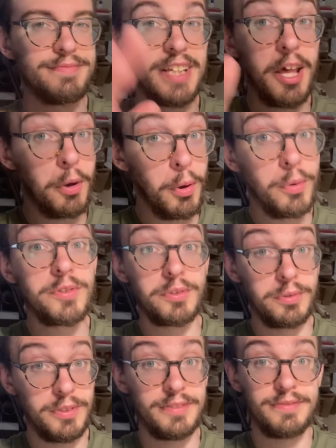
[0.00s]
An old
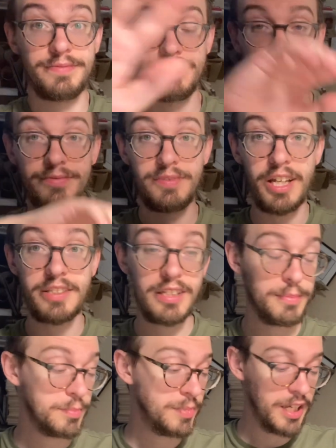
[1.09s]
school
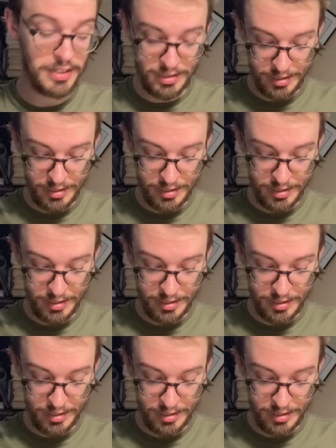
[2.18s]
lightsaber blade.